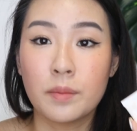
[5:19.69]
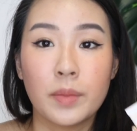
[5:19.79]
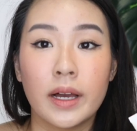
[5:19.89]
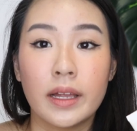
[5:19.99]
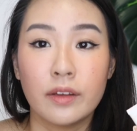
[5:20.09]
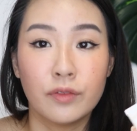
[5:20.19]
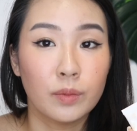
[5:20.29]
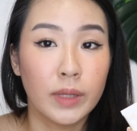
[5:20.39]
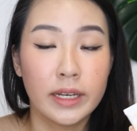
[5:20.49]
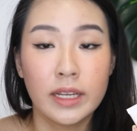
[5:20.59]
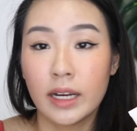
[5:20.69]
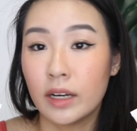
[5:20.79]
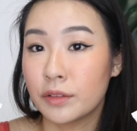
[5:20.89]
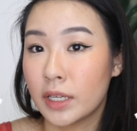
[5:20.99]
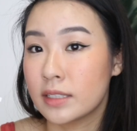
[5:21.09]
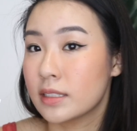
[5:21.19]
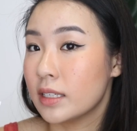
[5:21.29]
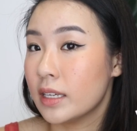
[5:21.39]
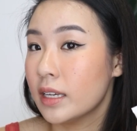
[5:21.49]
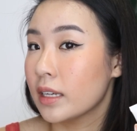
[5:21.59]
but if you blend it out nicely,